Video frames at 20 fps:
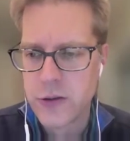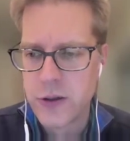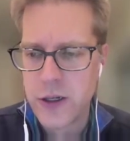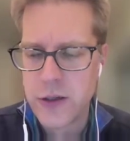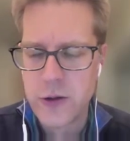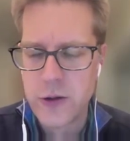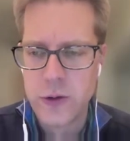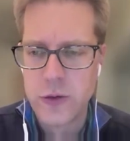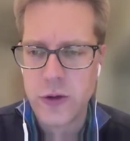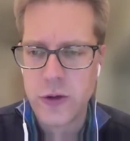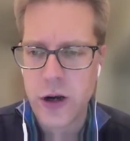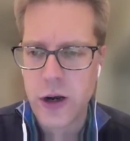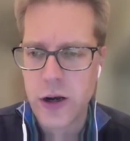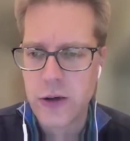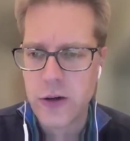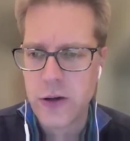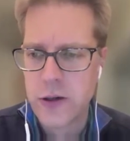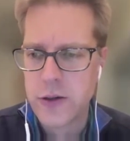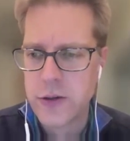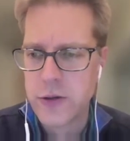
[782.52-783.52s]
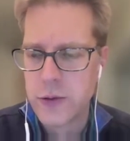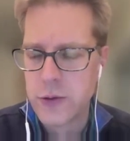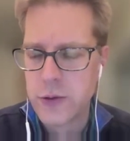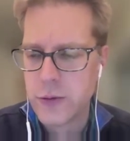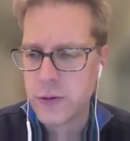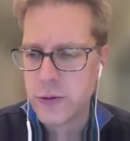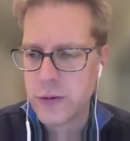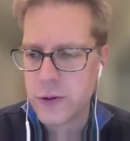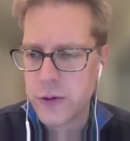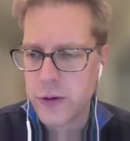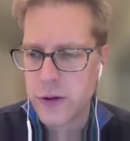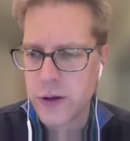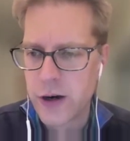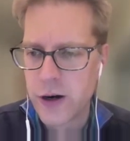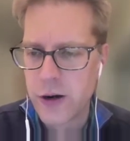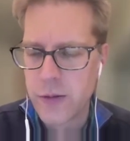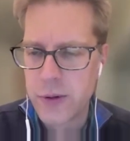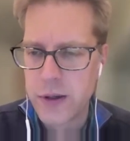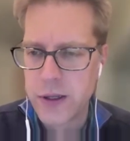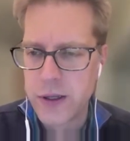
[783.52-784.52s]
a new drug or a new
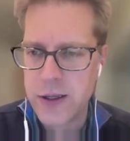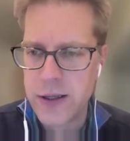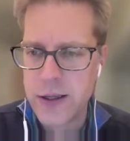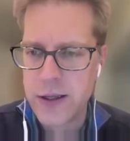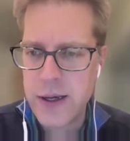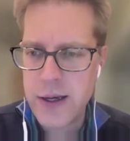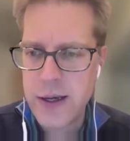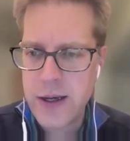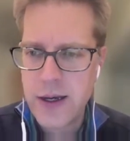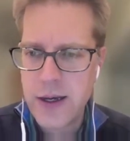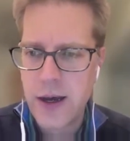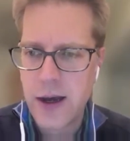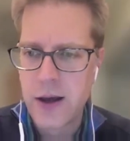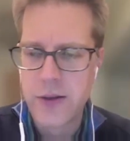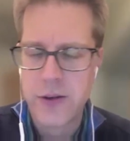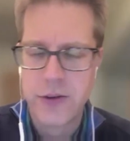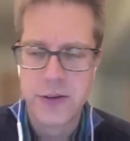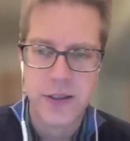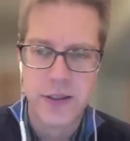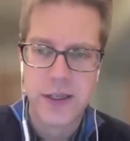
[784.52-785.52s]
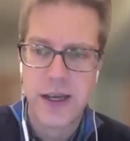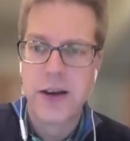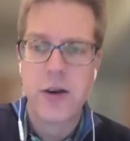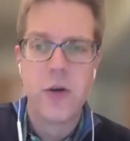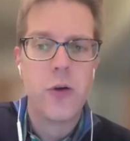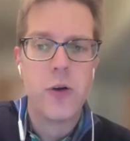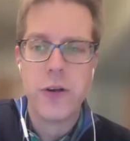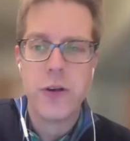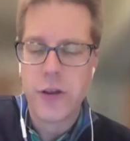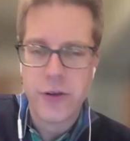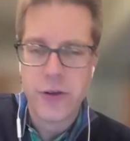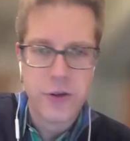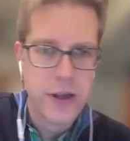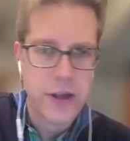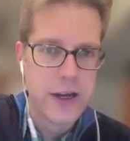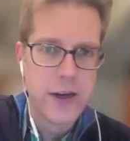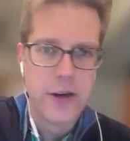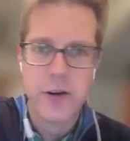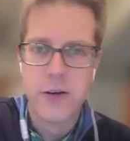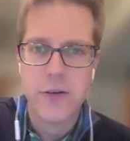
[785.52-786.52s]
therapy, there's yet a whole nother
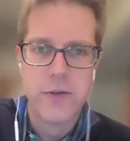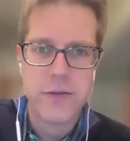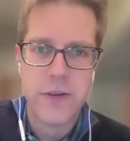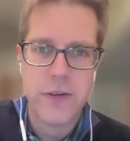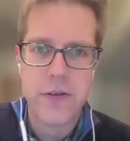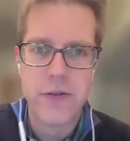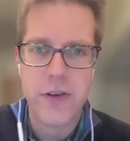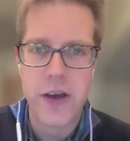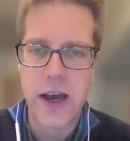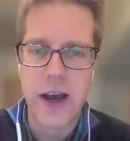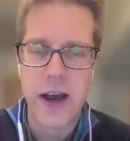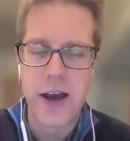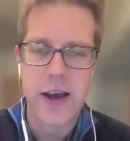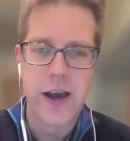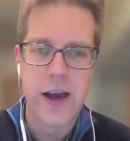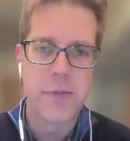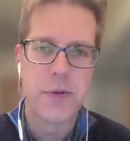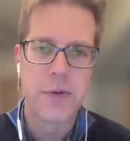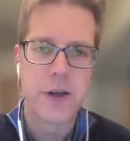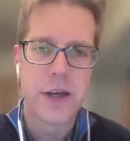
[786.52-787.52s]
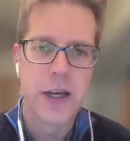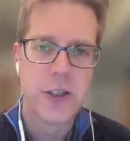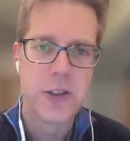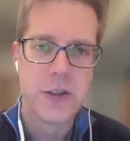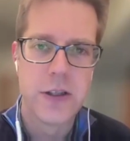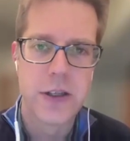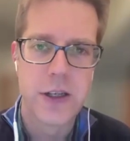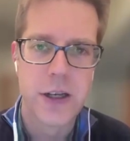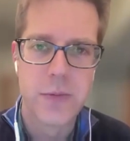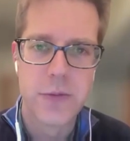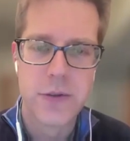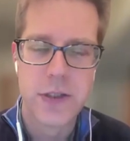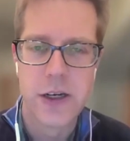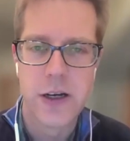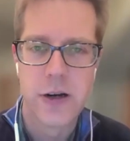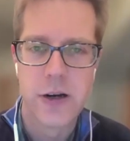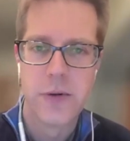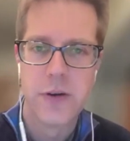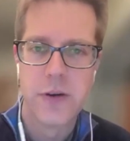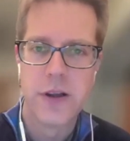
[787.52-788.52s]
layer of AI application that comes
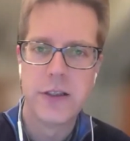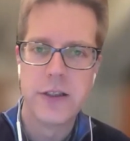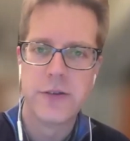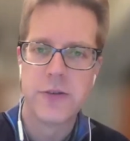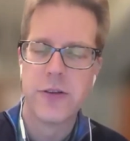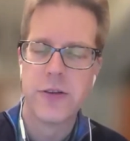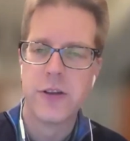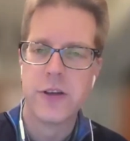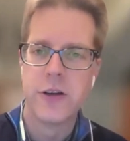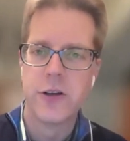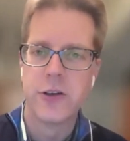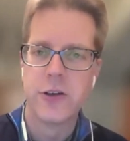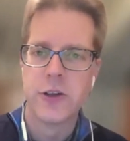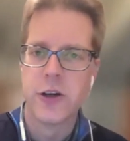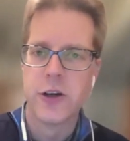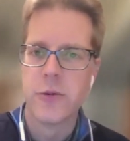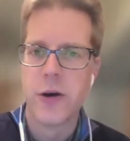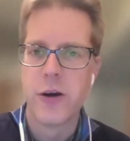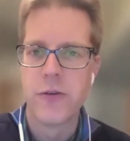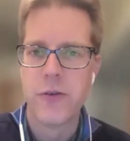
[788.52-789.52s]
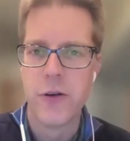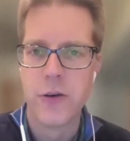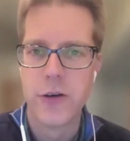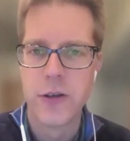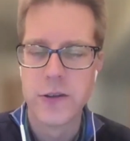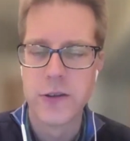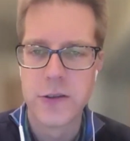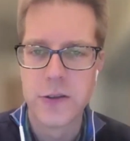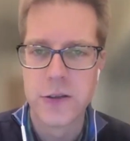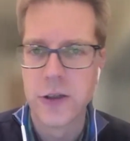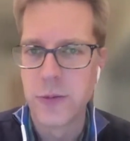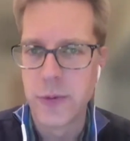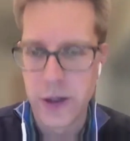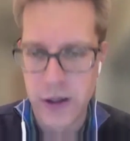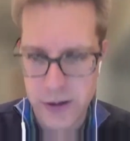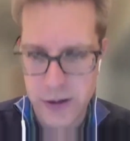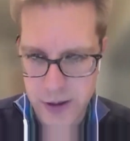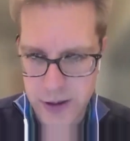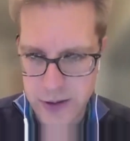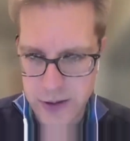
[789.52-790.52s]
there. But at least for the near term, our focus is going to be
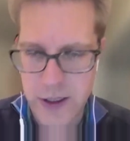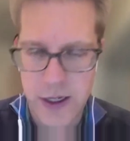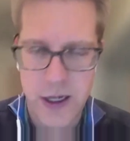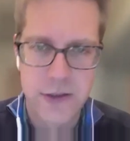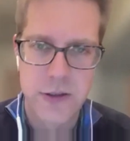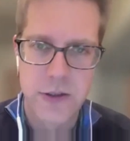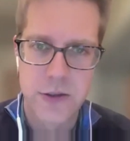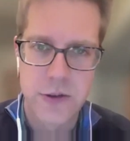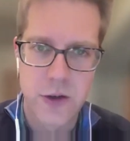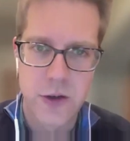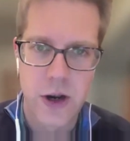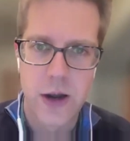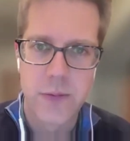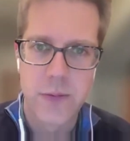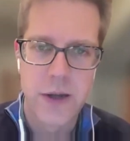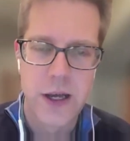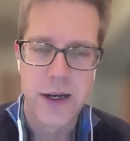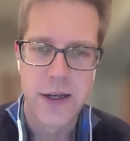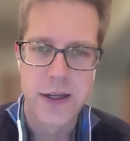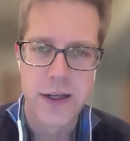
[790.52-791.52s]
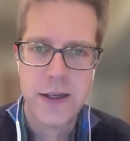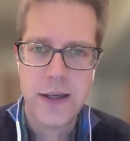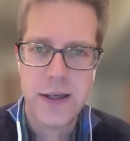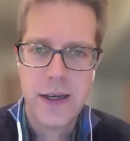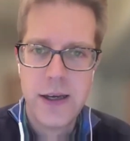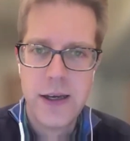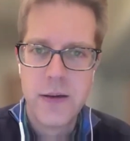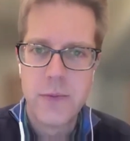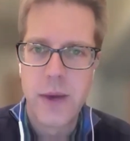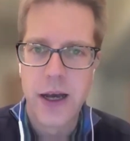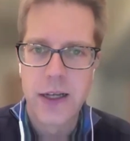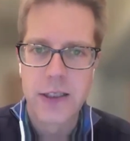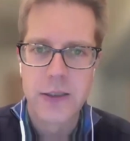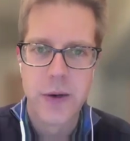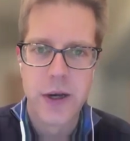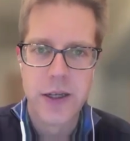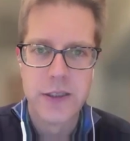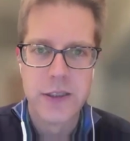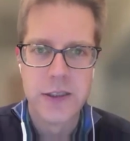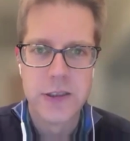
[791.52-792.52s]
on things that I described,
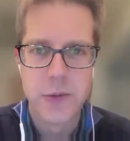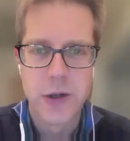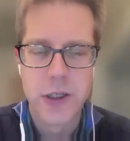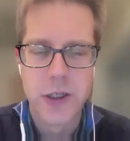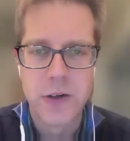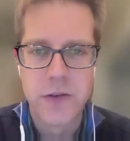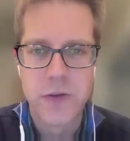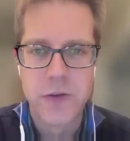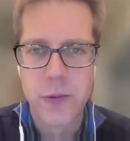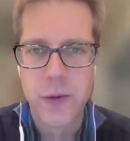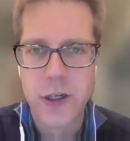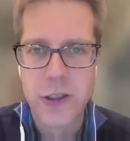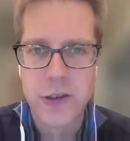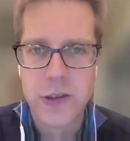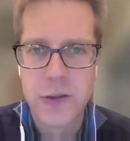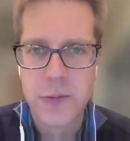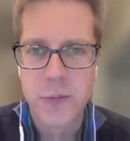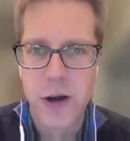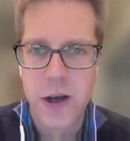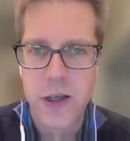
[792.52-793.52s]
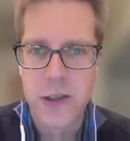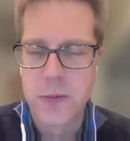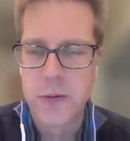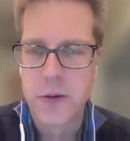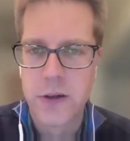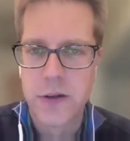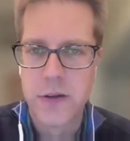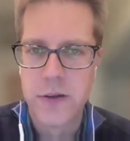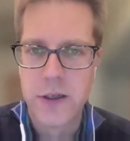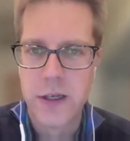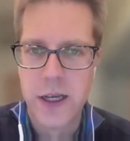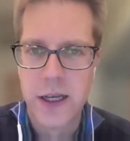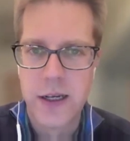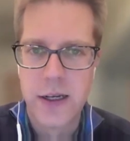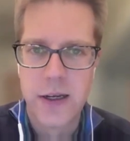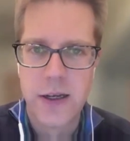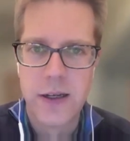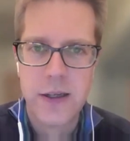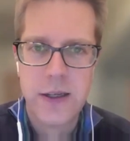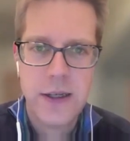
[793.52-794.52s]
maximizing as much information as possible out of the
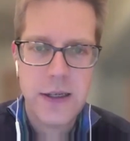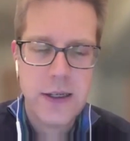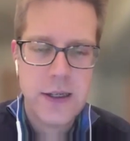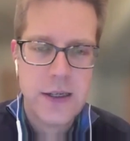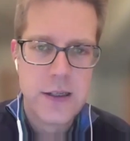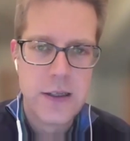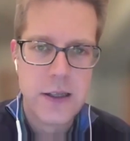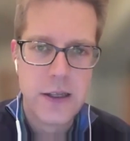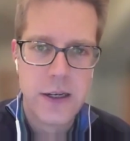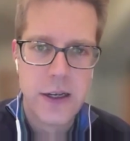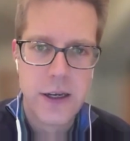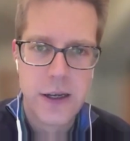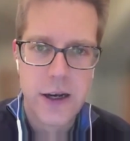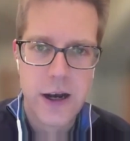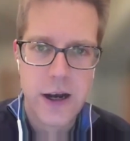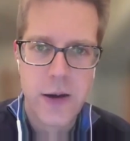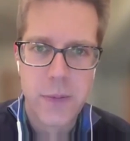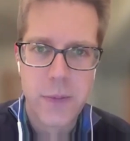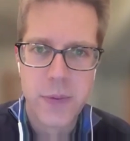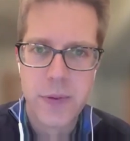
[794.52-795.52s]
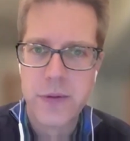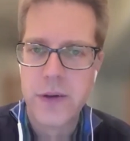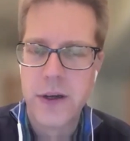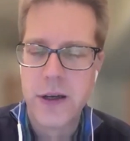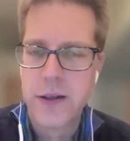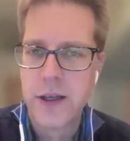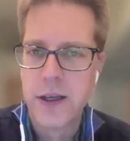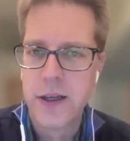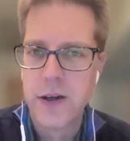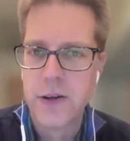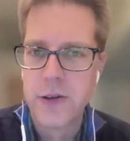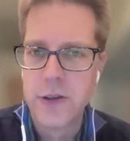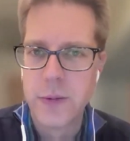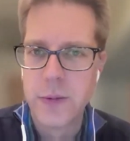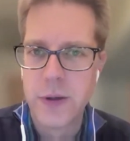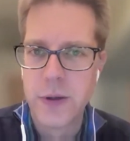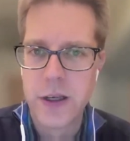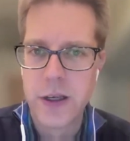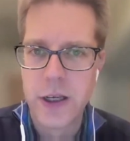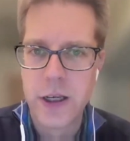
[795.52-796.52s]
data, cleaning it up, and then
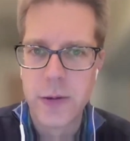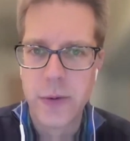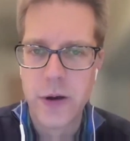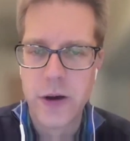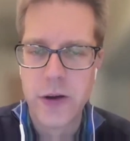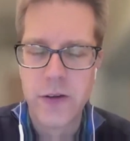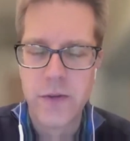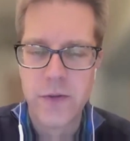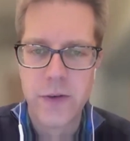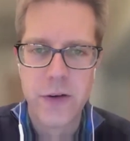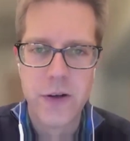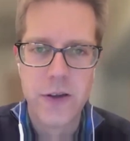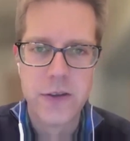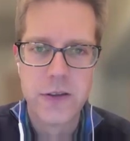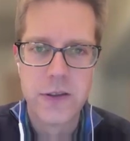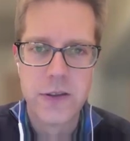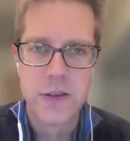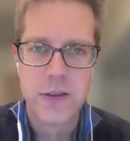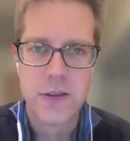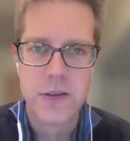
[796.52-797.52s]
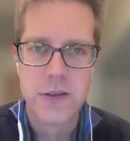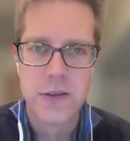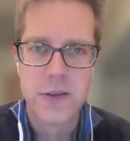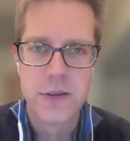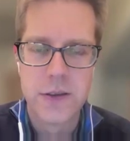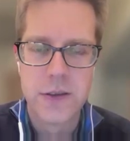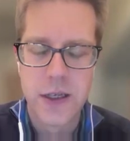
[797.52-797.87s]
ultimately thinking about inference and